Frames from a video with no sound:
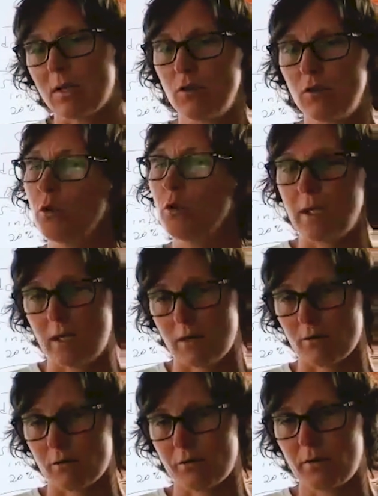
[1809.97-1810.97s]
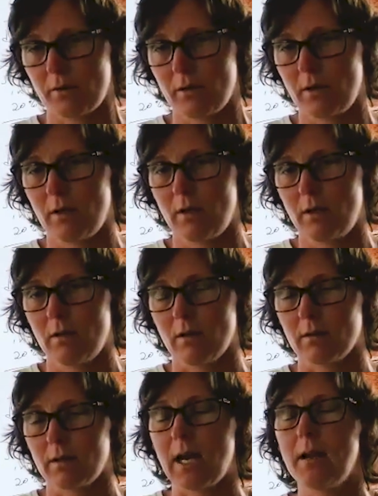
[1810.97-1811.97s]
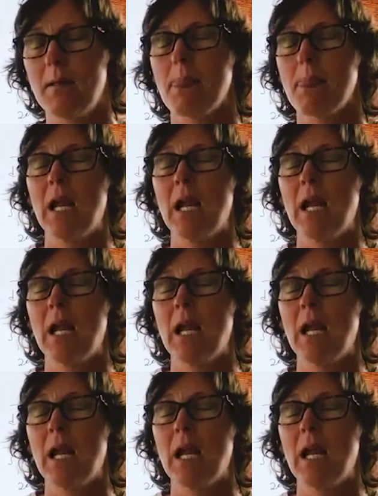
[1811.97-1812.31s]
in 2 years. Okay.